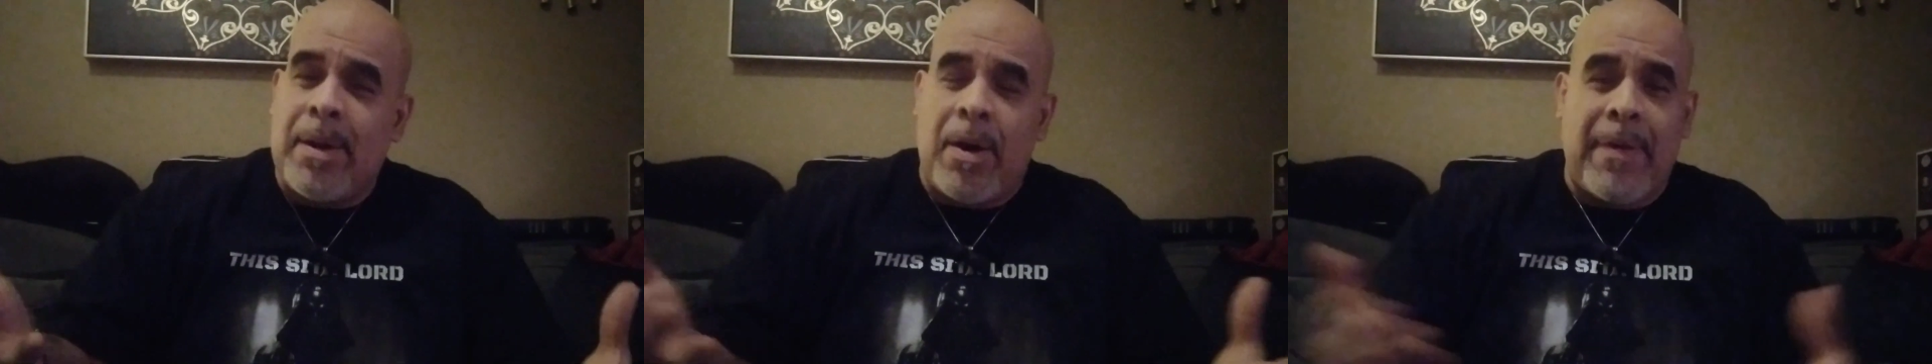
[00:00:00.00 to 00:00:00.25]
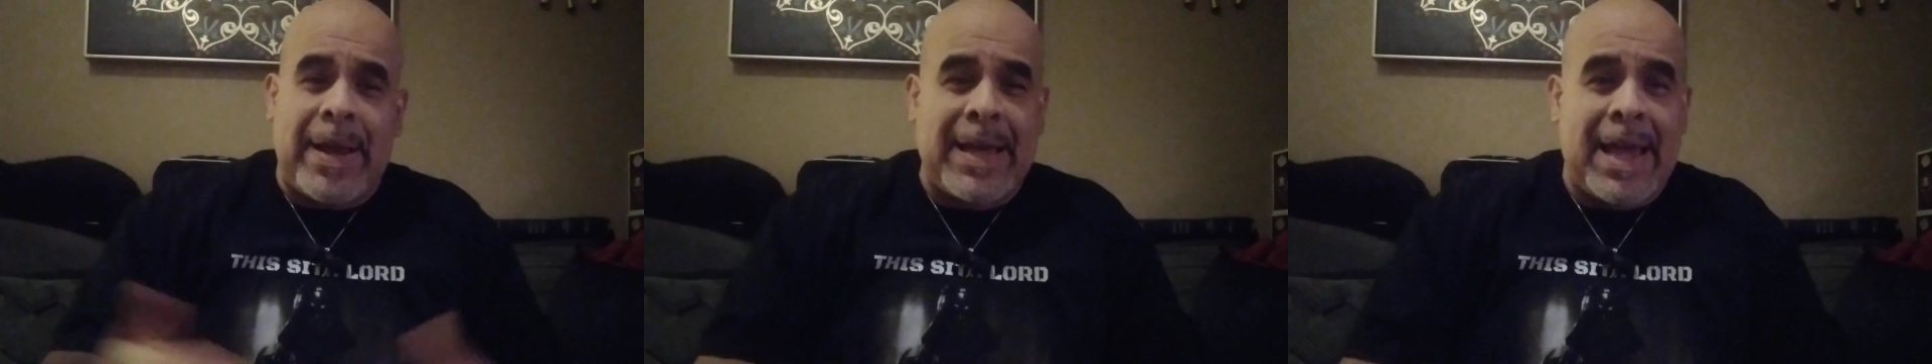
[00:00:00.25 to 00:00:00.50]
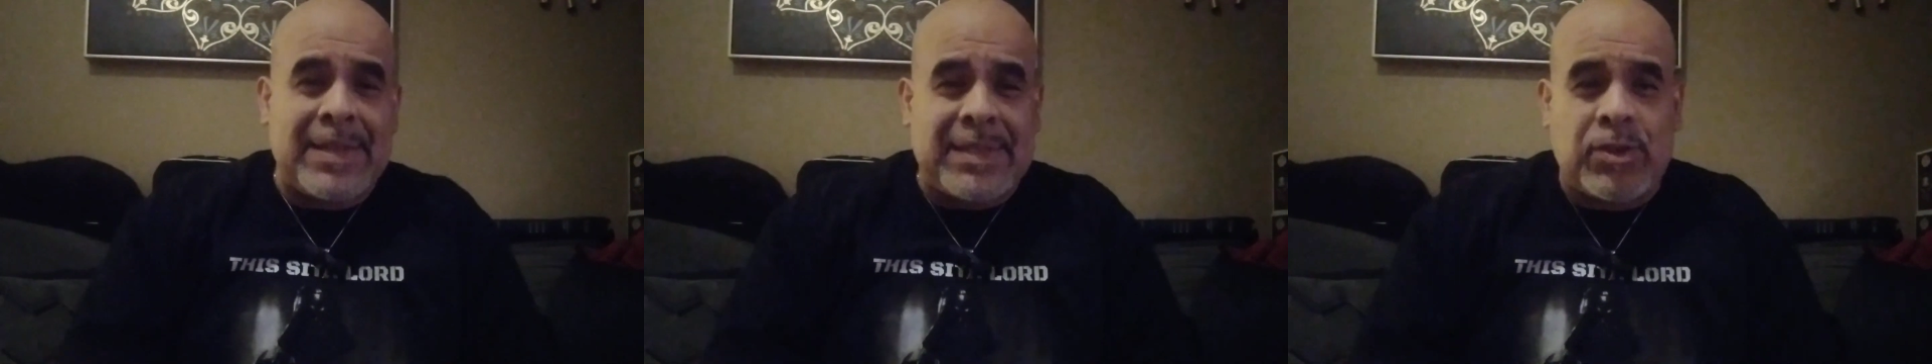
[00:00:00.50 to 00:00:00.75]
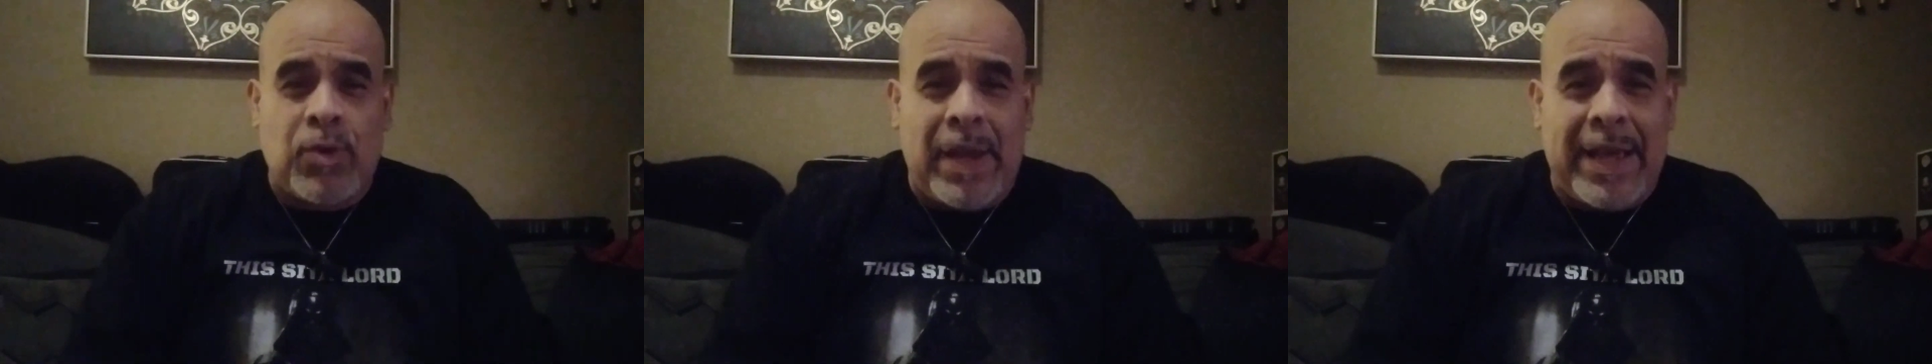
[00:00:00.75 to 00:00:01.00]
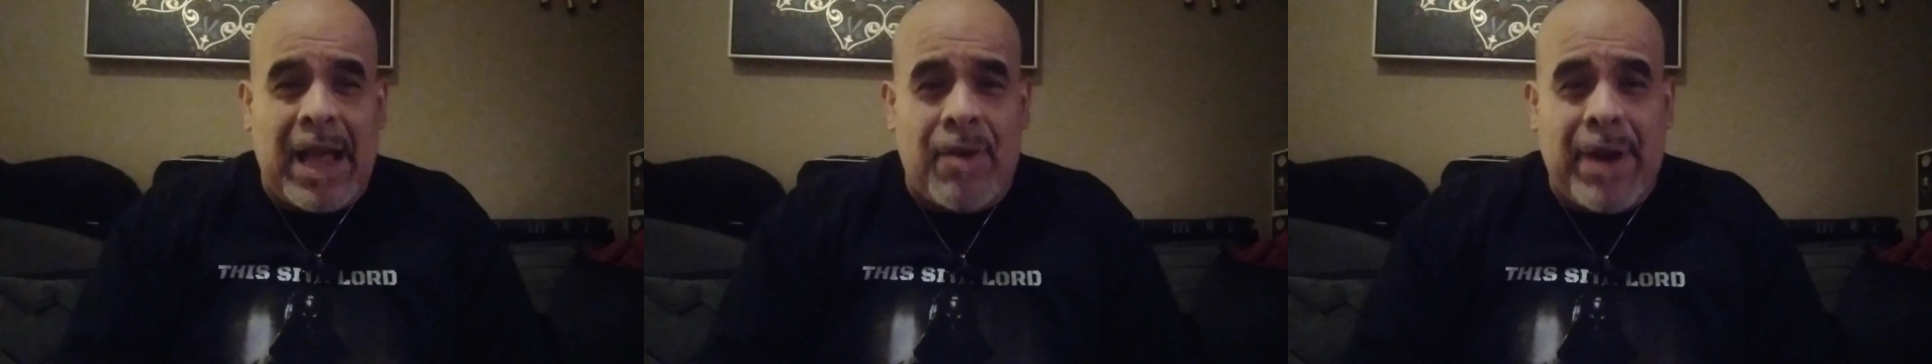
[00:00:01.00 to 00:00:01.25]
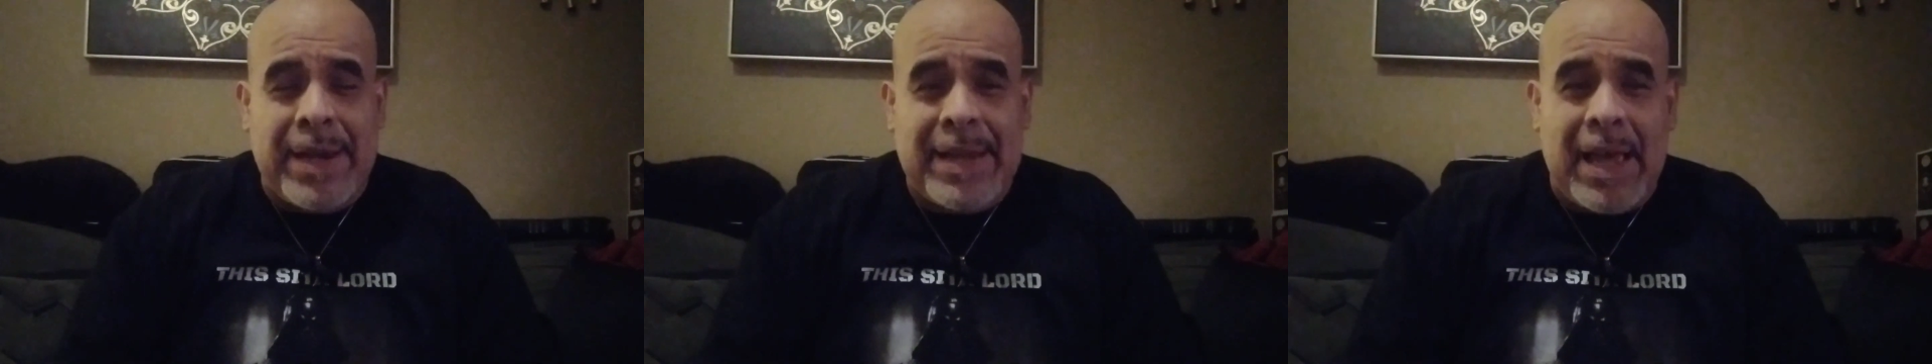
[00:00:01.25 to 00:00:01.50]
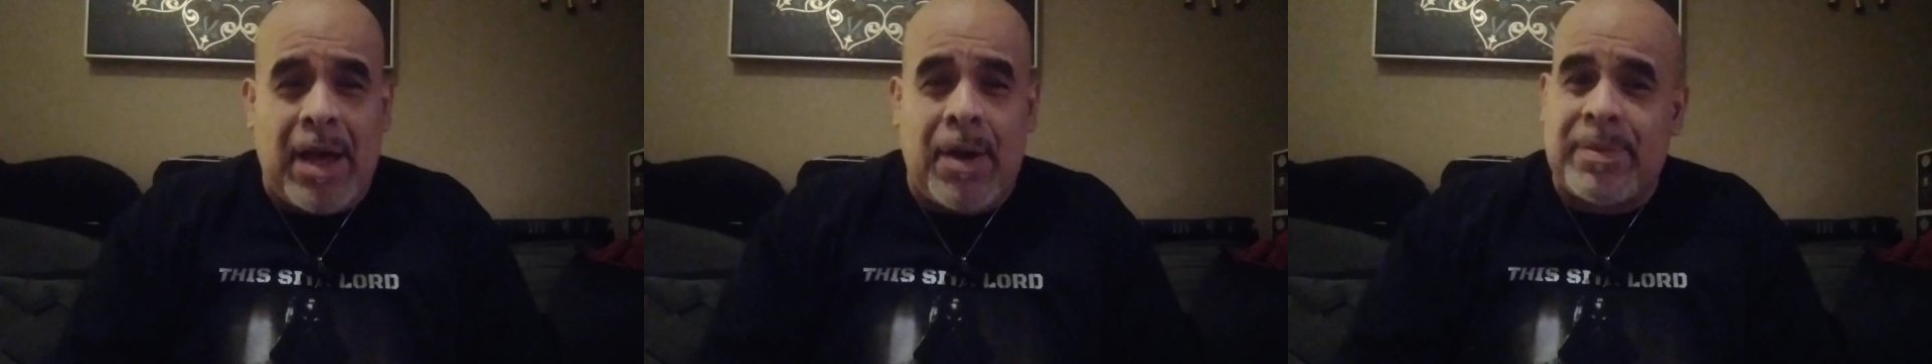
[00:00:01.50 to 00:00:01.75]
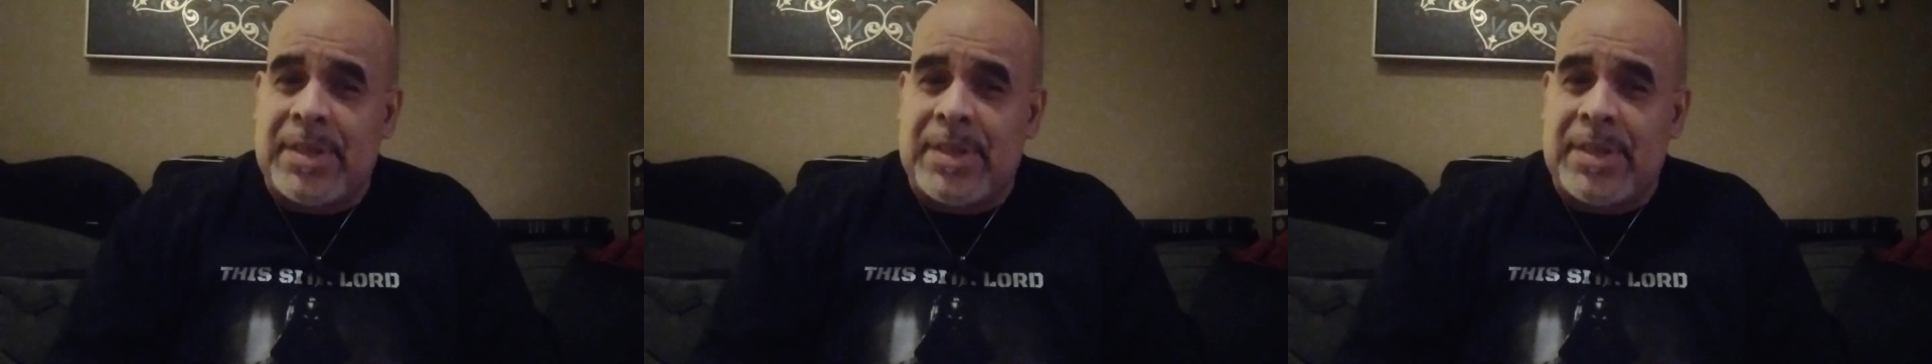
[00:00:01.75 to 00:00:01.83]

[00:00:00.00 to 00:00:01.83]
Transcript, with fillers: All right, guys, that's all I got right now.